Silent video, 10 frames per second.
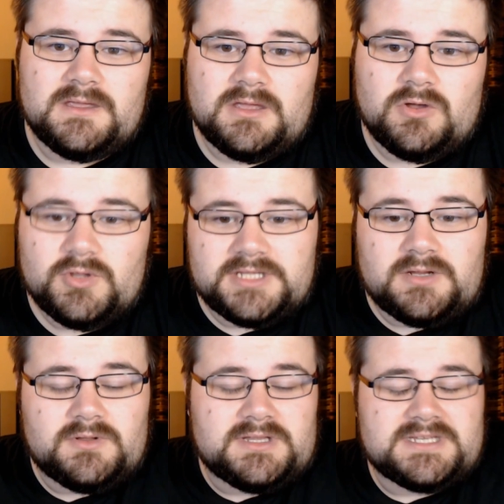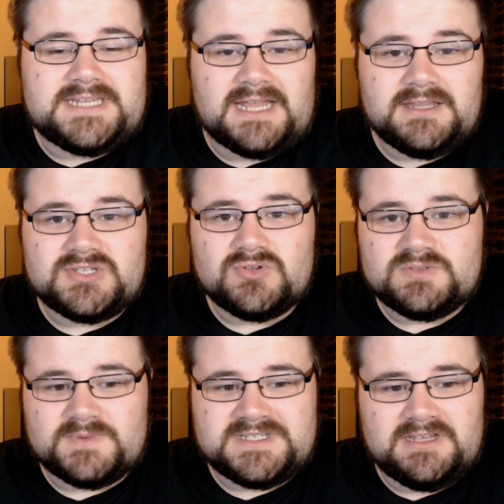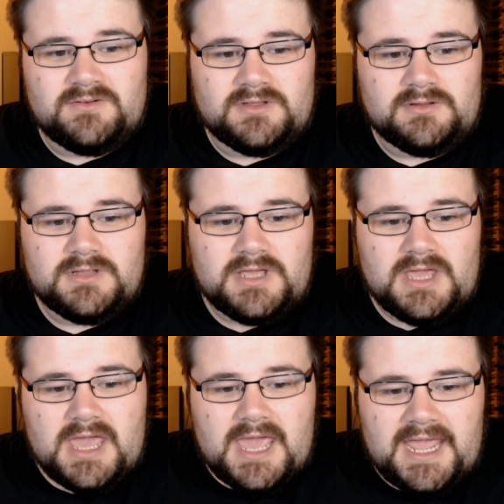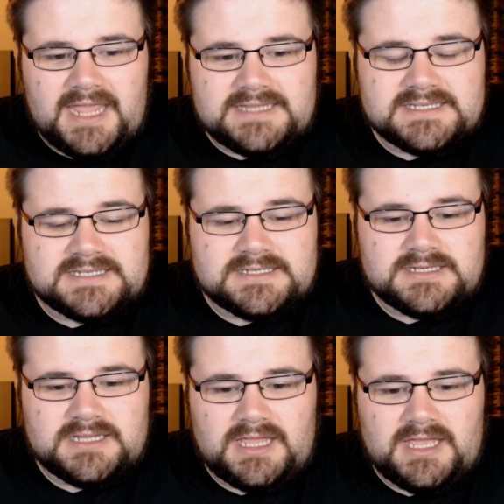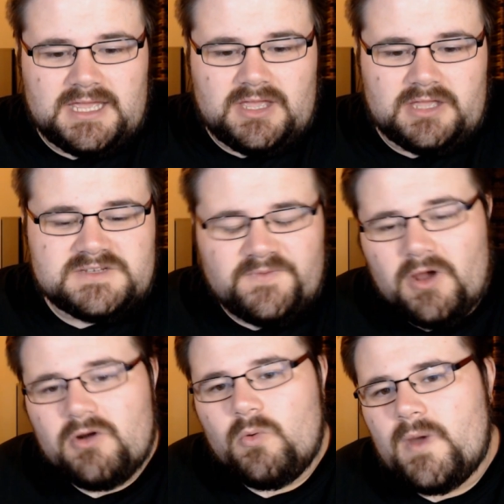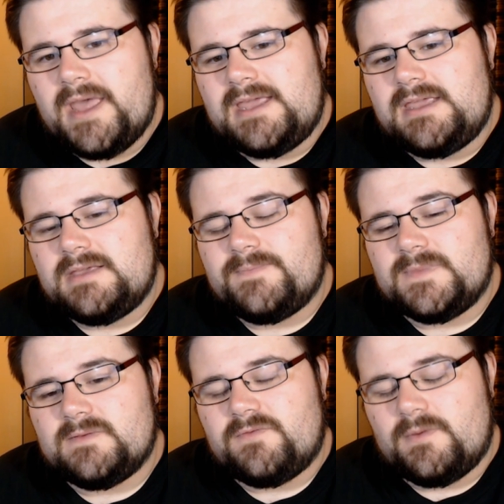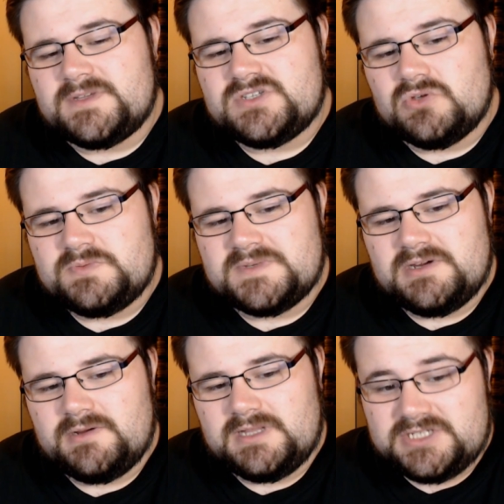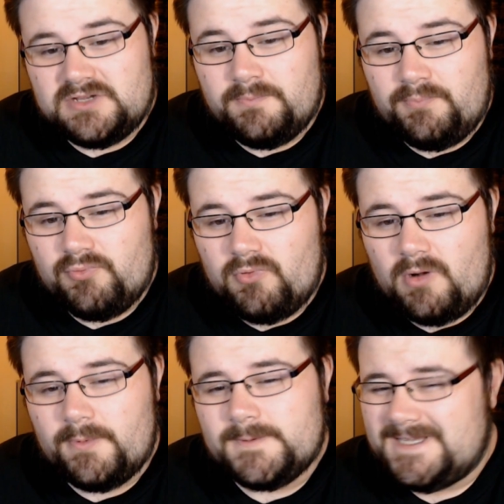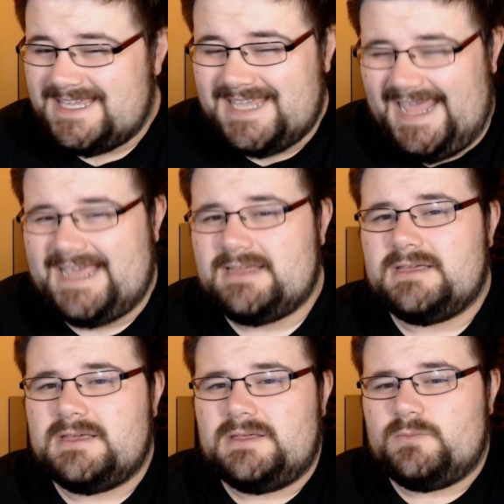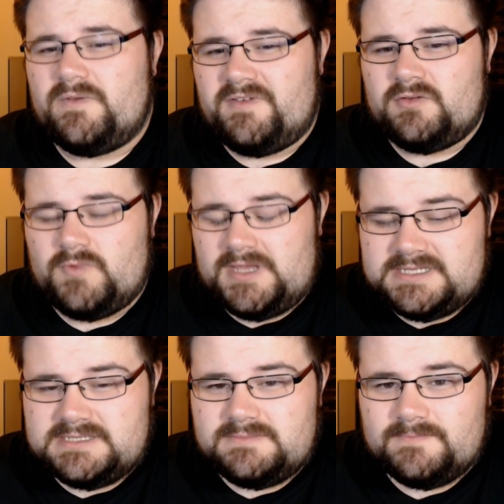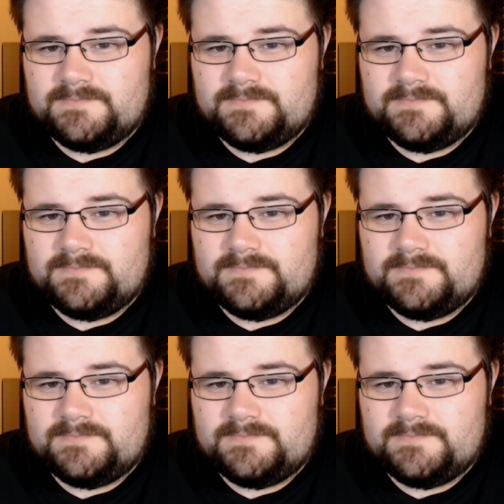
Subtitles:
Or they don't understand the source material. It's as far away from the source material as you could probably get within reason.